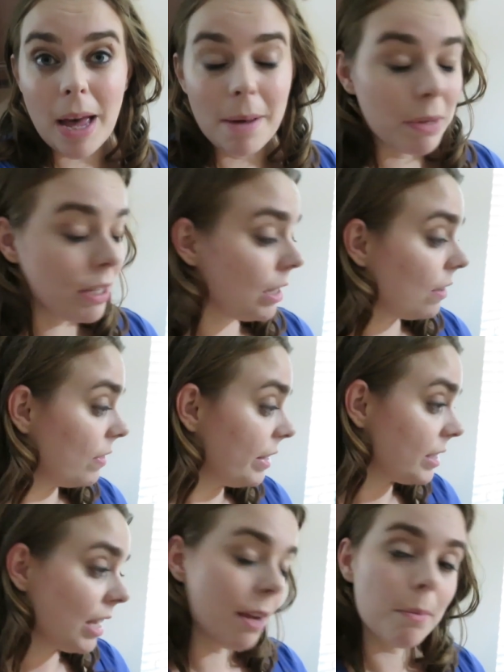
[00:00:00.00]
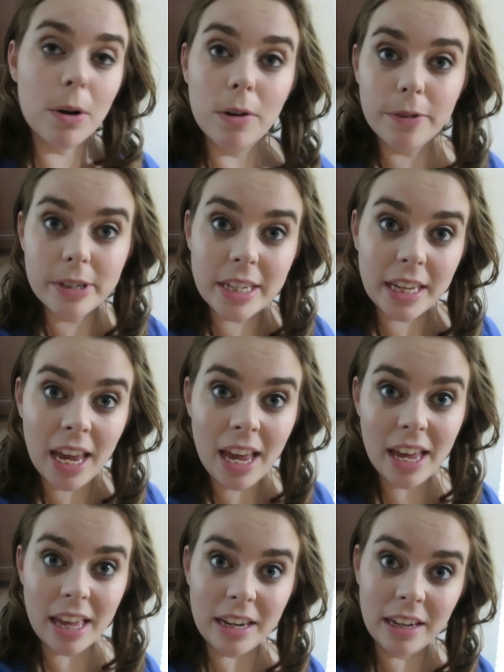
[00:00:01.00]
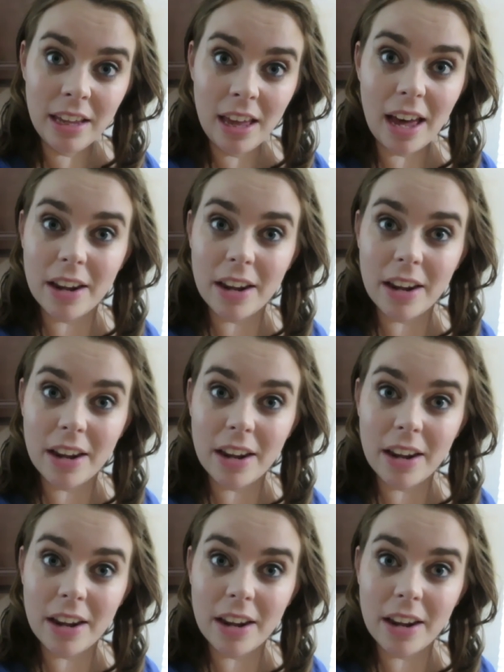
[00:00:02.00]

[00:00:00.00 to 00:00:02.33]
I'm going to give this camera over to Ken.